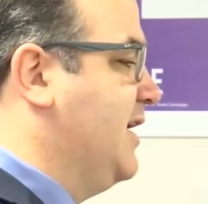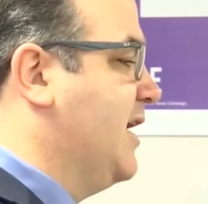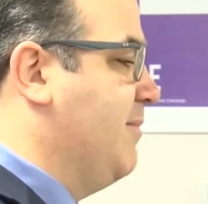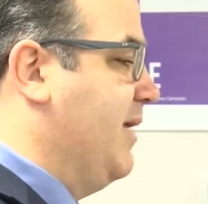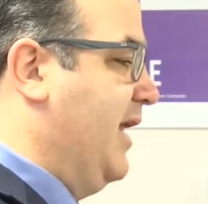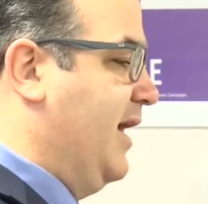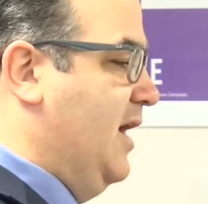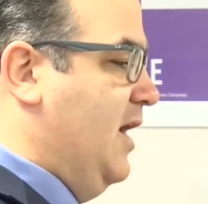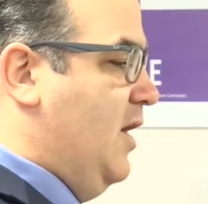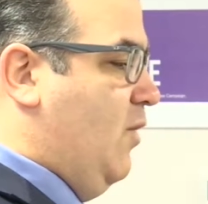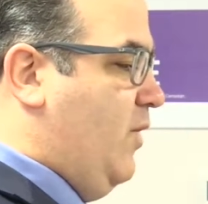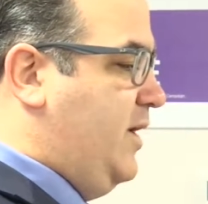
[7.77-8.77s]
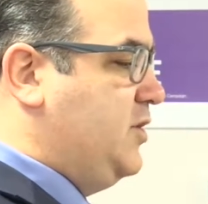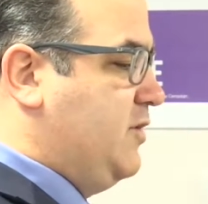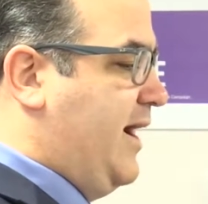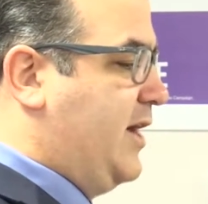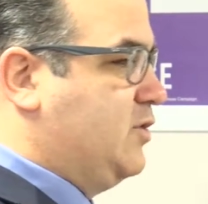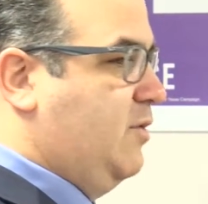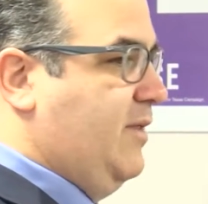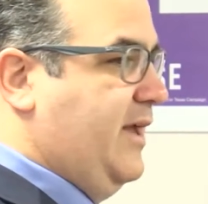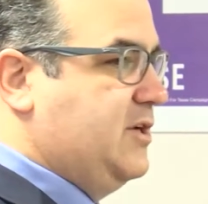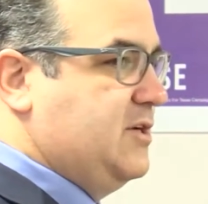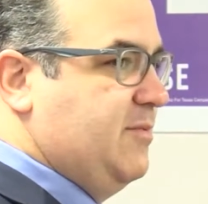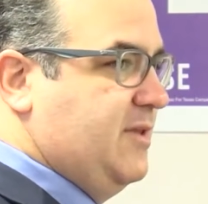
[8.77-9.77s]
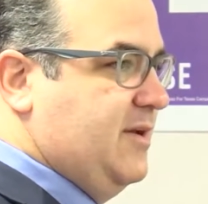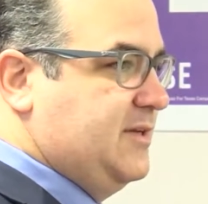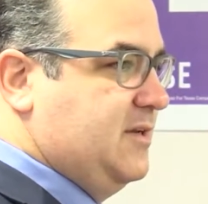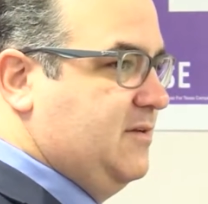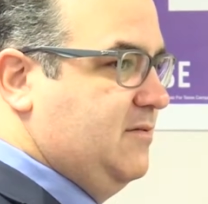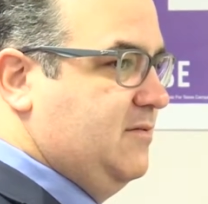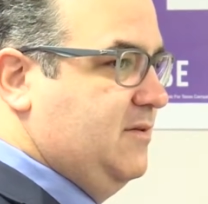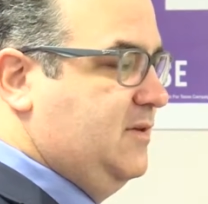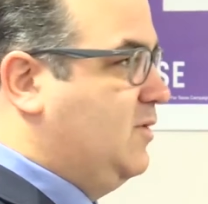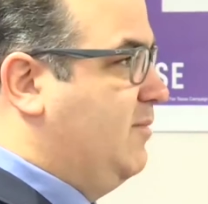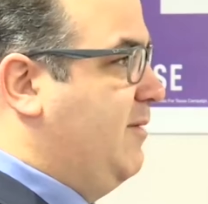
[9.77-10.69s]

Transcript: Katz serves as one of the full-time rabbis at the